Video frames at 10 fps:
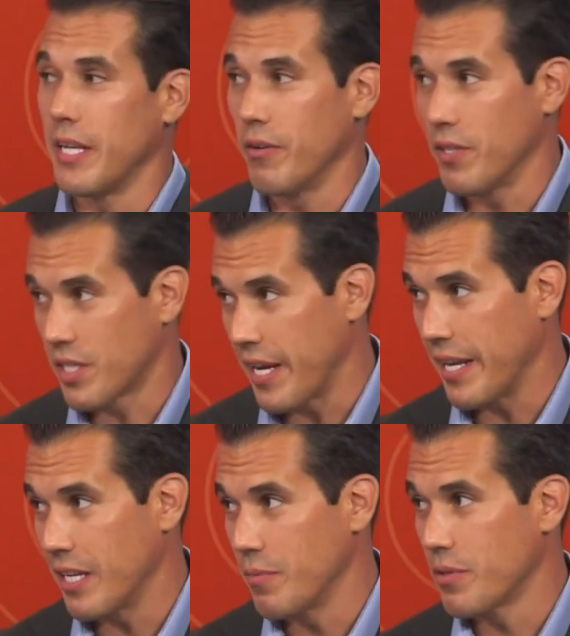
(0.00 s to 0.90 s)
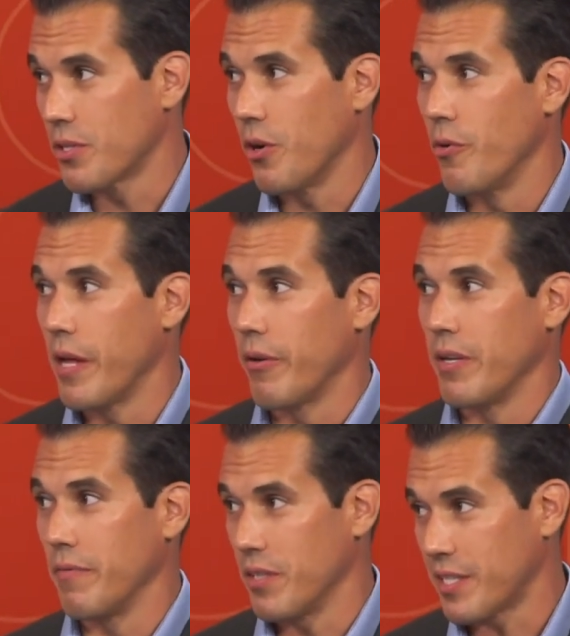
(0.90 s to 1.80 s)
there in the stadium. So not only
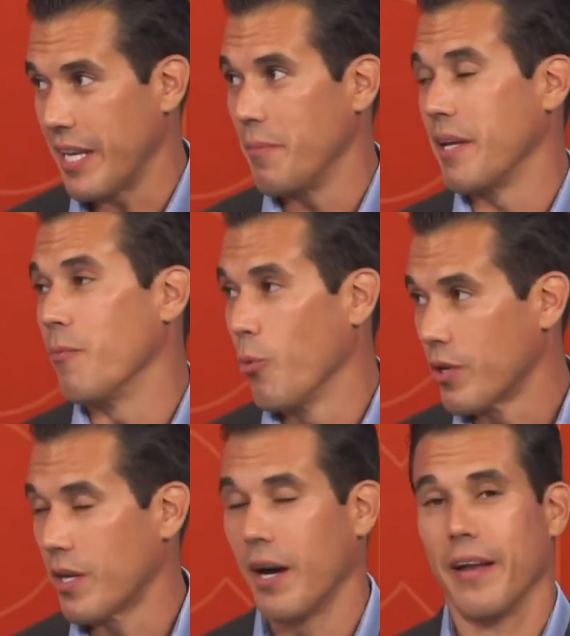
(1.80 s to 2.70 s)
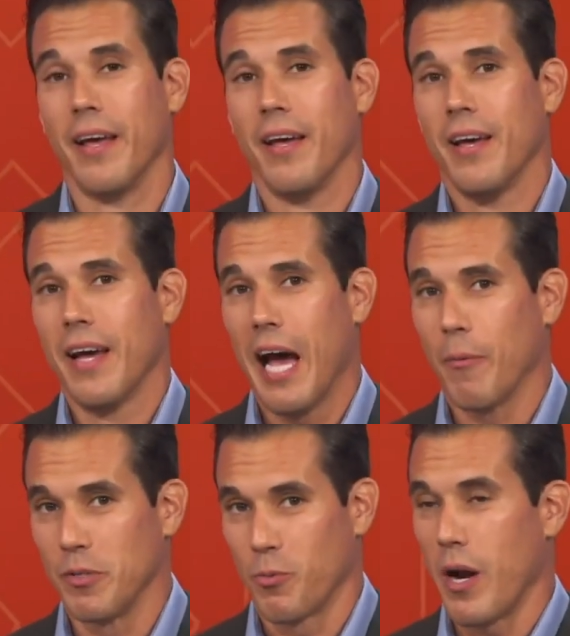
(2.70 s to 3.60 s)
do you have the stadium getting worked on,
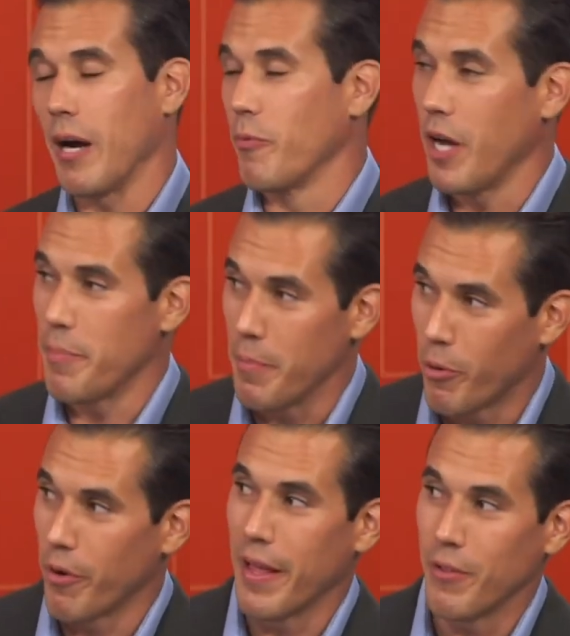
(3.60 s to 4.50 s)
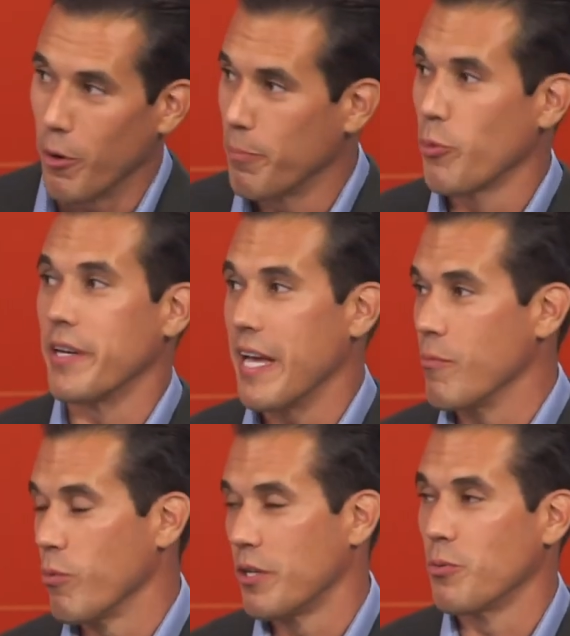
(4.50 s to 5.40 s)
Howard's Rock will not be a part of that, you know,
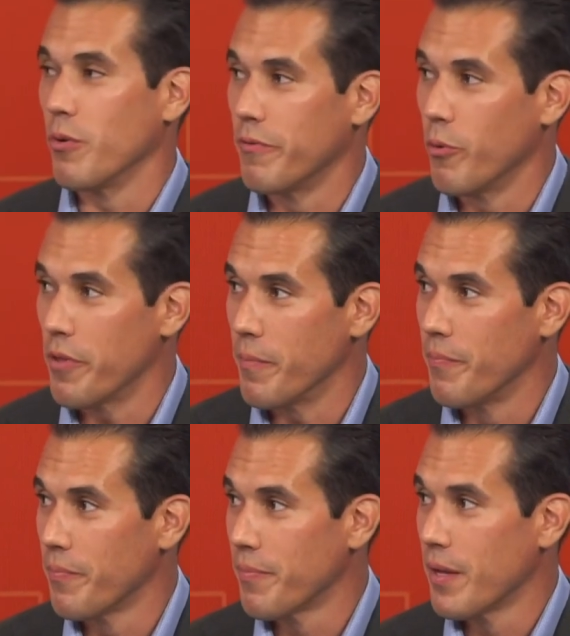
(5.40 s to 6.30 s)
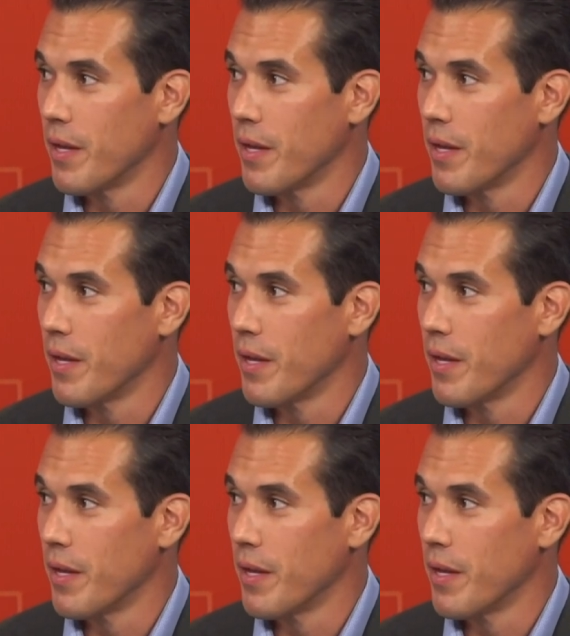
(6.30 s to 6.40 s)
pregame ritual. Well, what about for the regular